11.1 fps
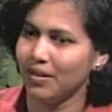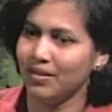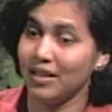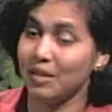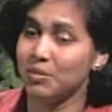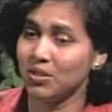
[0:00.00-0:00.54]
in
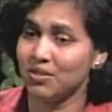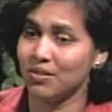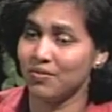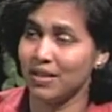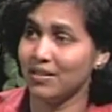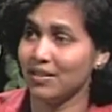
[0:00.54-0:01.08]
the absence
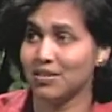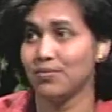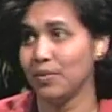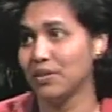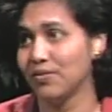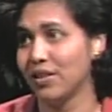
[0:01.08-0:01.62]
of that, it's
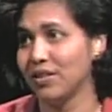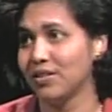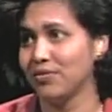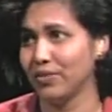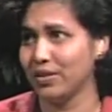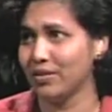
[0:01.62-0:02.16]
it's very
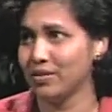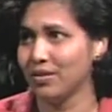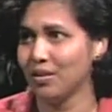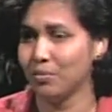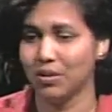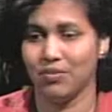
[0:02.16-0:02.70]
difficult.
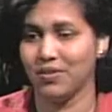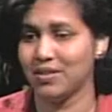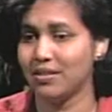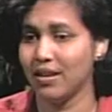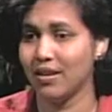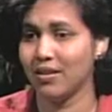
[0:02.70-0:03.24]
But if
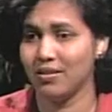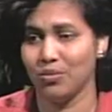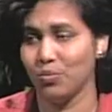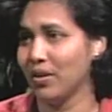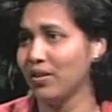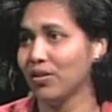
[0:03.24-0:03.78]
it's there,
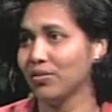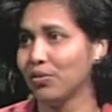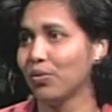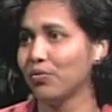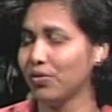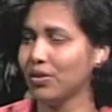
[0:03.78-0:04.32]
then why not
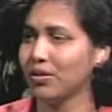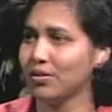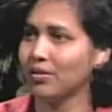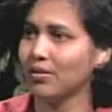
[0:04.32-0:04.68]
go for it?